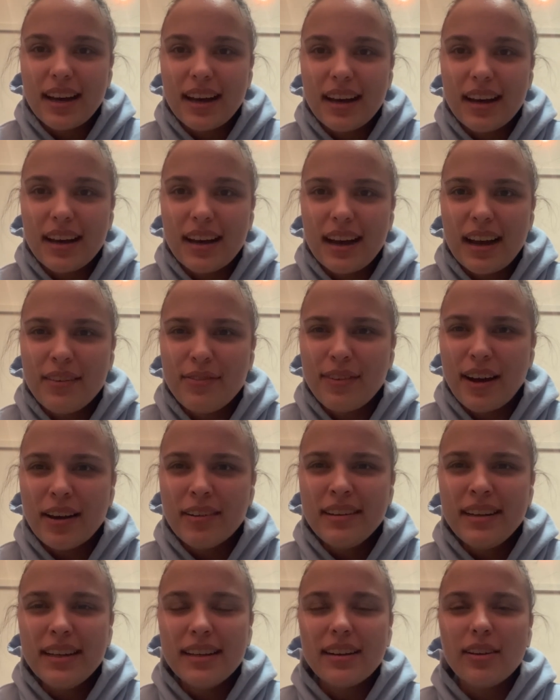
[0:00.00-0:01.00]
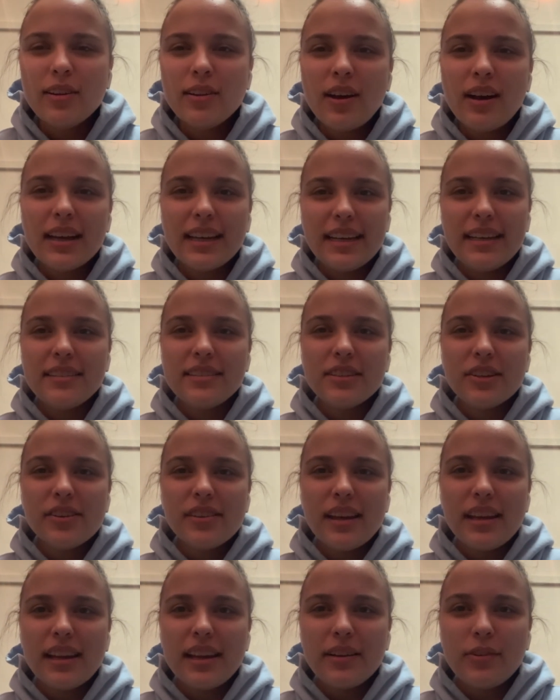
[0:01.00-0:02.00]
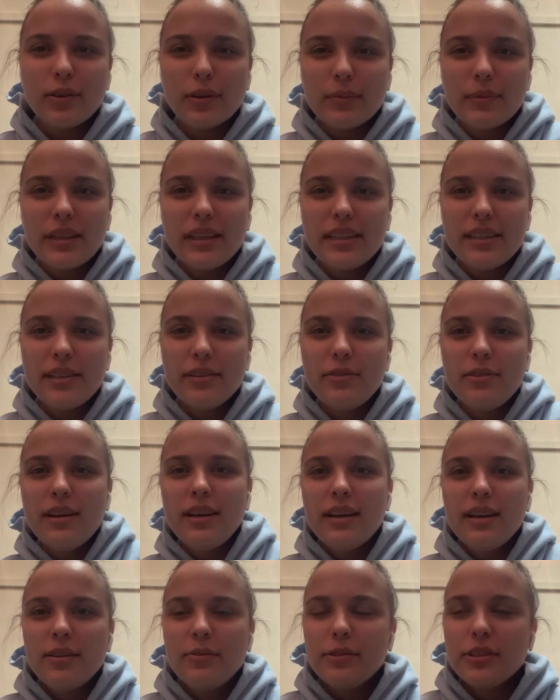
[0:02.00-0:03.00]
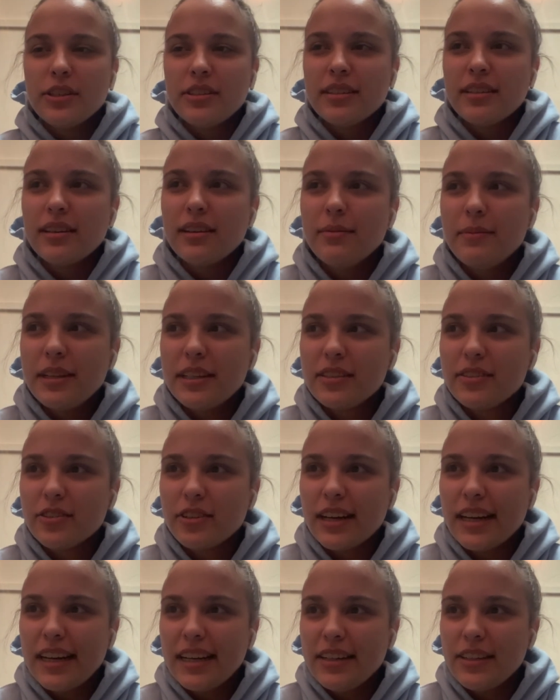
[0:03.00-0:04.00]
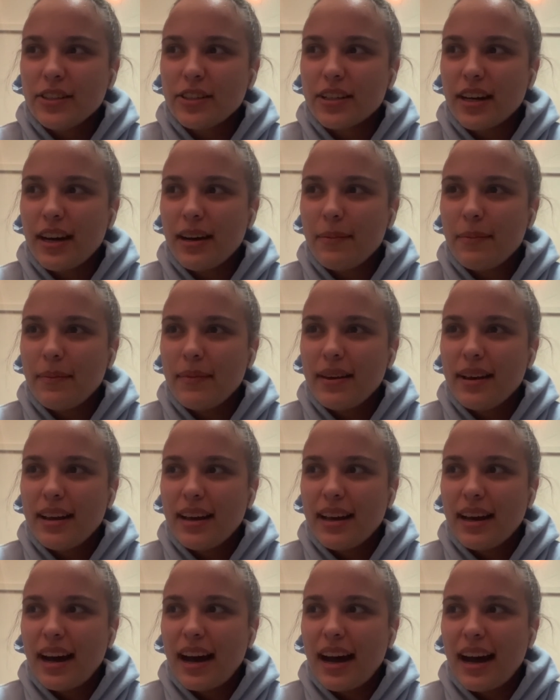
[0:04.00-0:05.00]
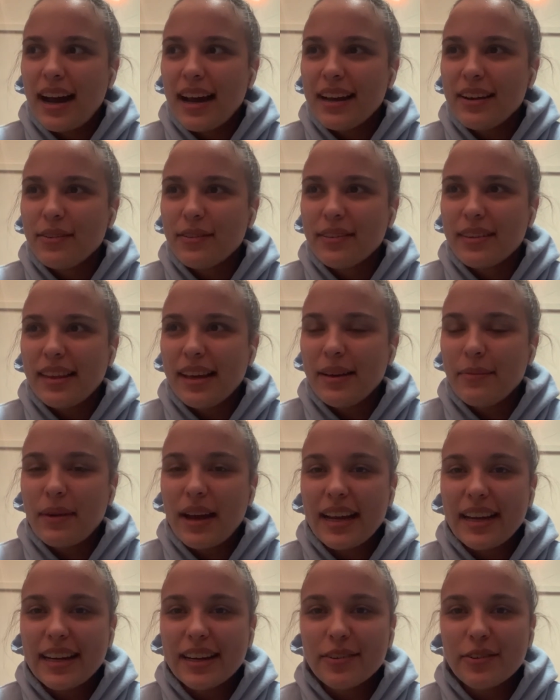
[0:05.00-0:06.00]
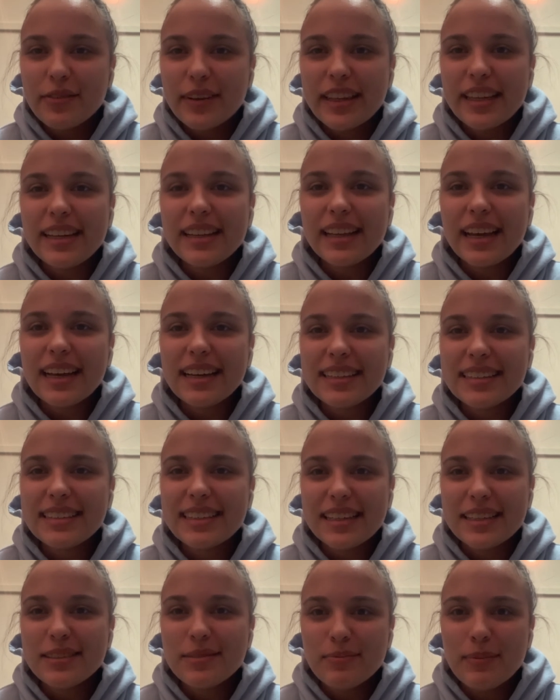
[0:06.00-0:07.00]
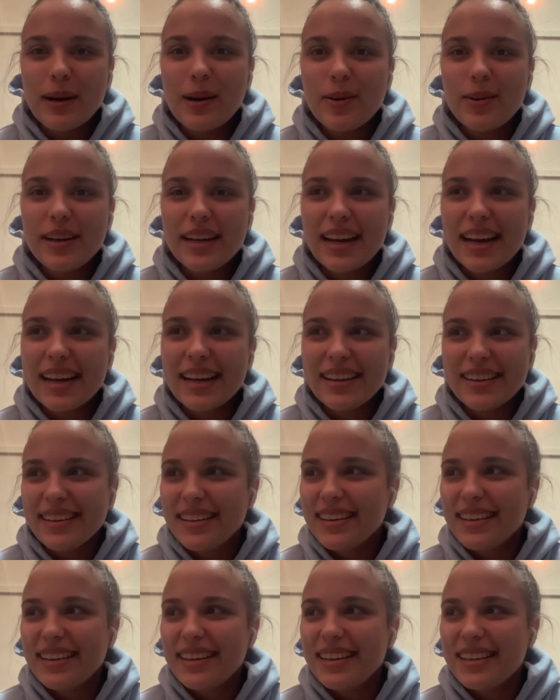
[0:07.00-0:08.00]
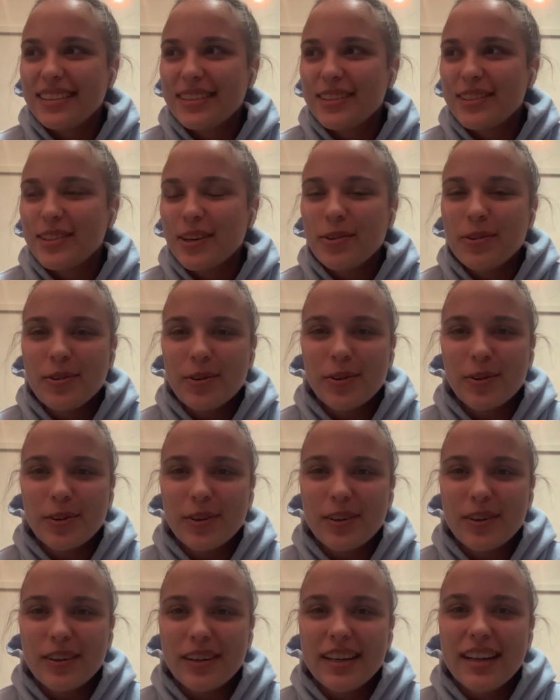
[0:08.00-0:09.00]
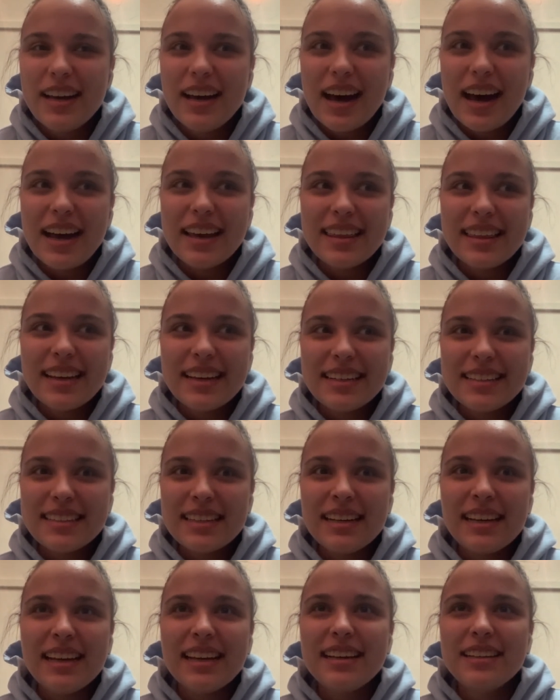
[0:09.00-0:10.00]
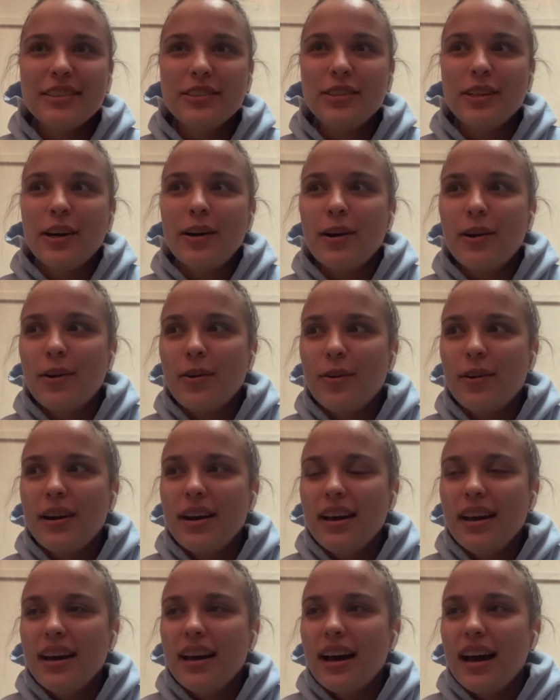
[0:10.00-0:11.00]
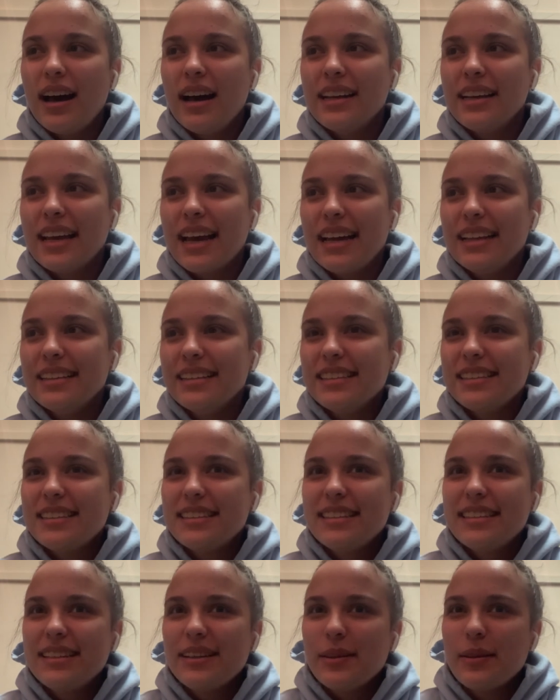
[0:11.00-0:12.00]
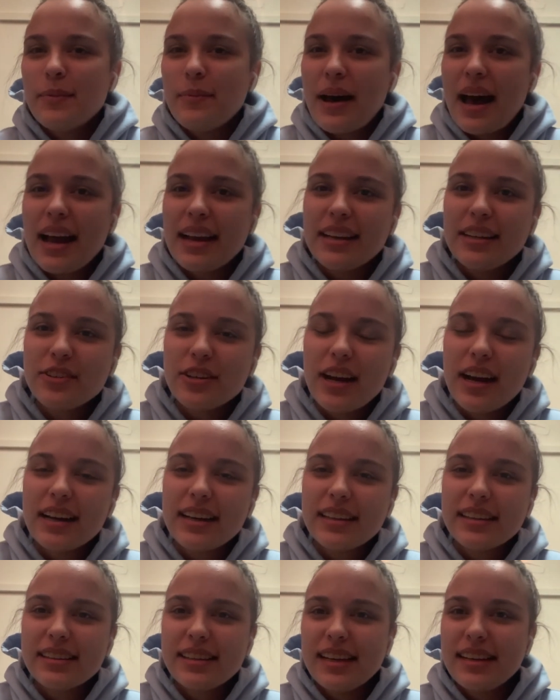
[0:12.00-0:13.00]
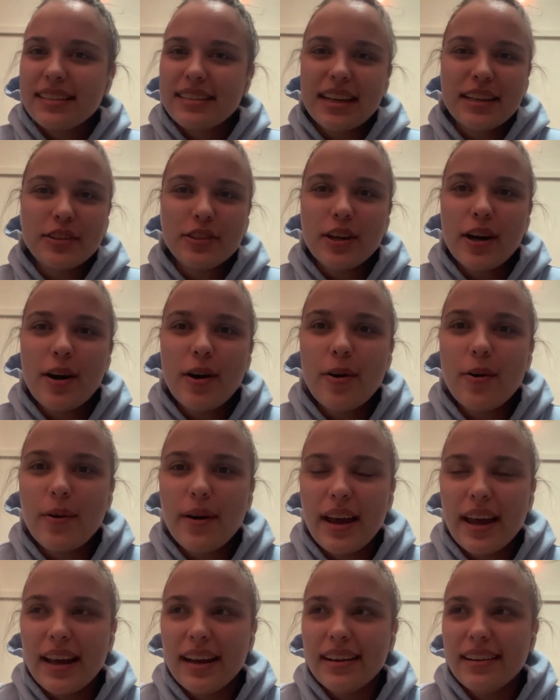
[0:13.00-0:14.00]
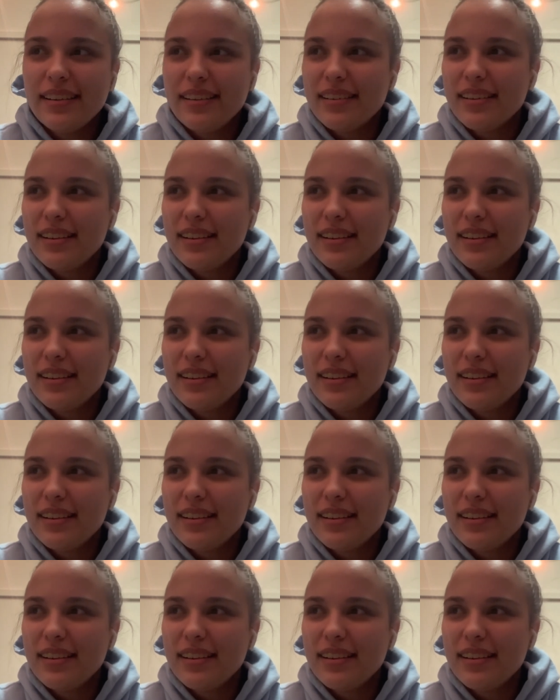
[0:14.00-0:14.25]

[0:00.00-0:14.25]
I found it a lot easier than I normally do, which is a little bit strange. I think my ear really likes this mode. It's so cool. I think singing do against the backing track, things like do and